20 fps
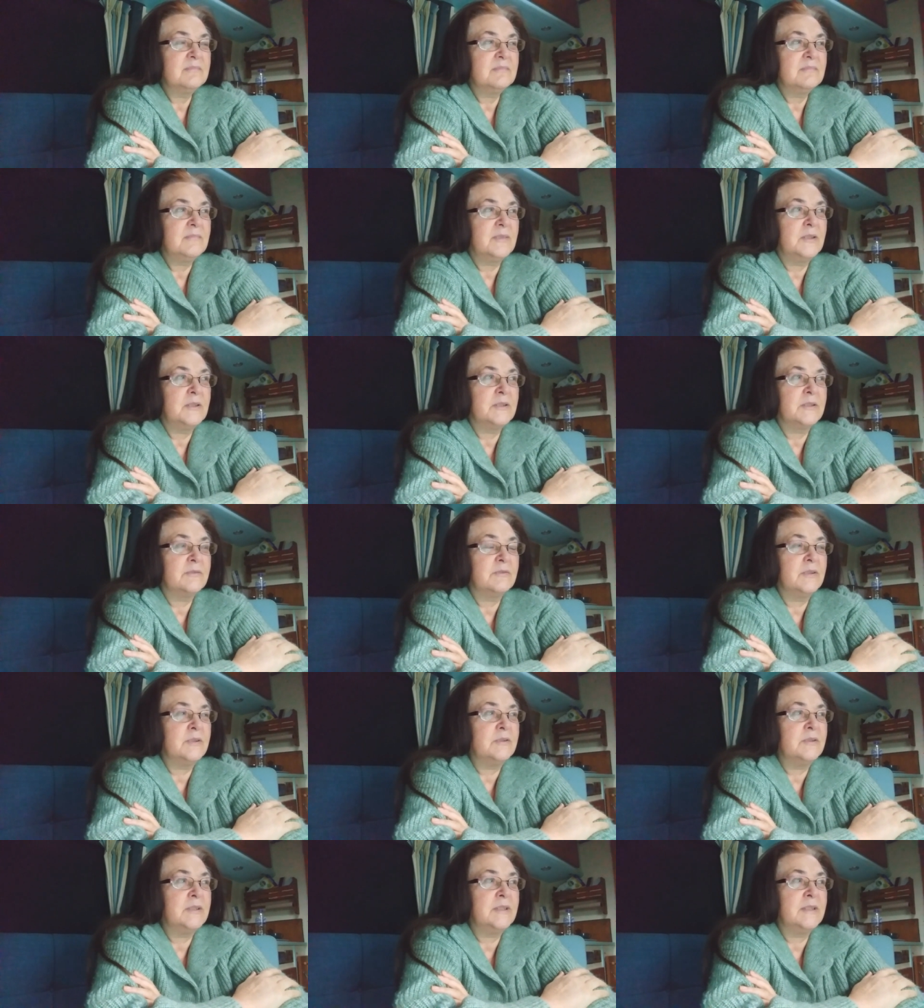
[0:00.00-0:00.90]
past few
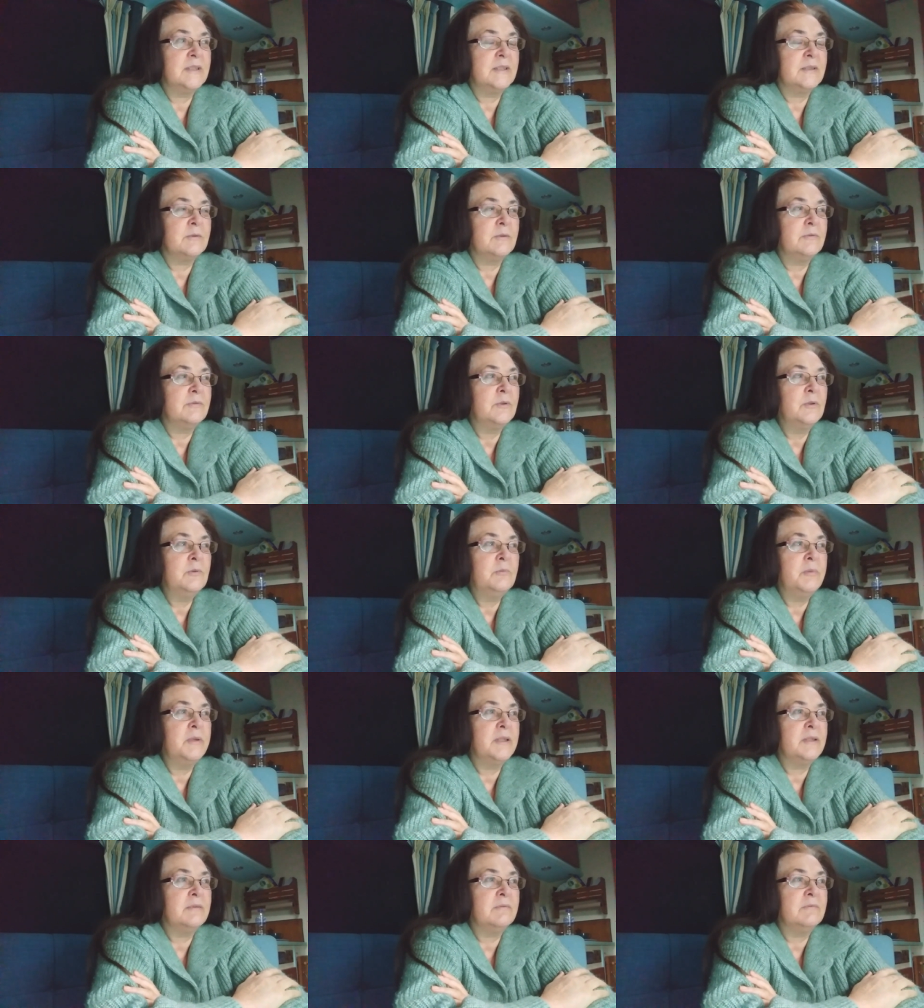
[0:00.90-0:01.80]
years, we've all
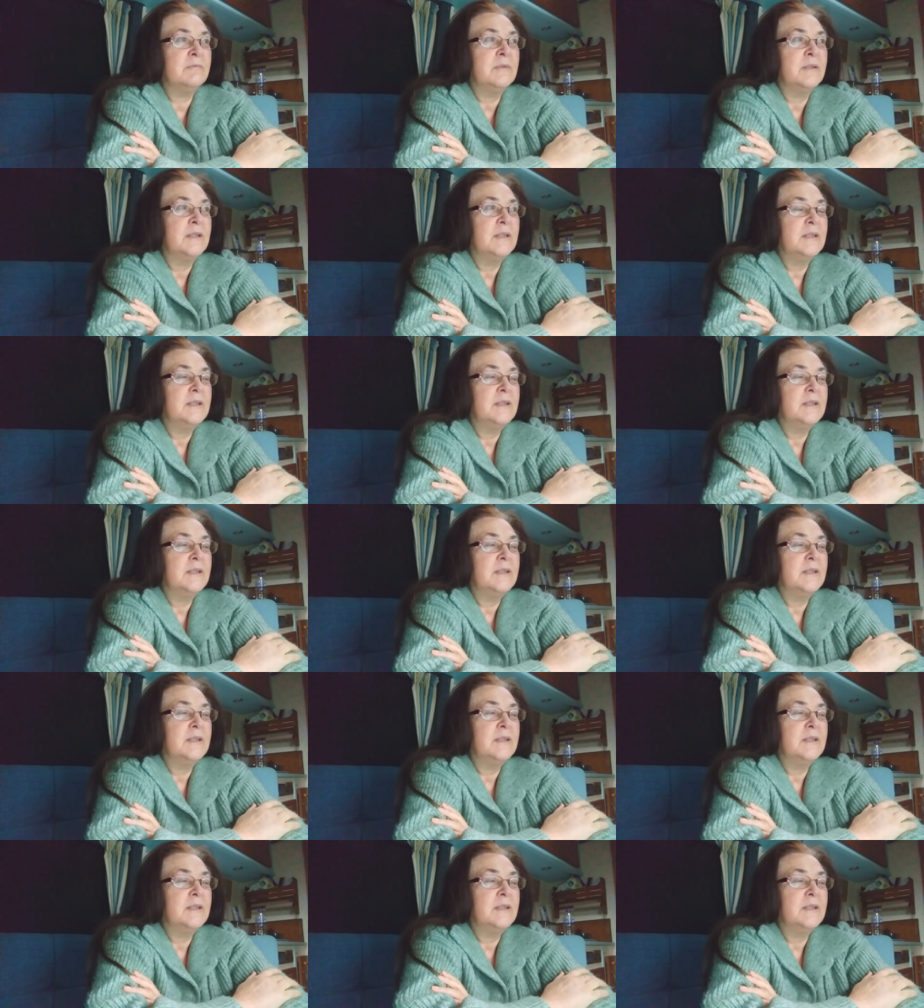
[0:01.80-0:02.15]
been in,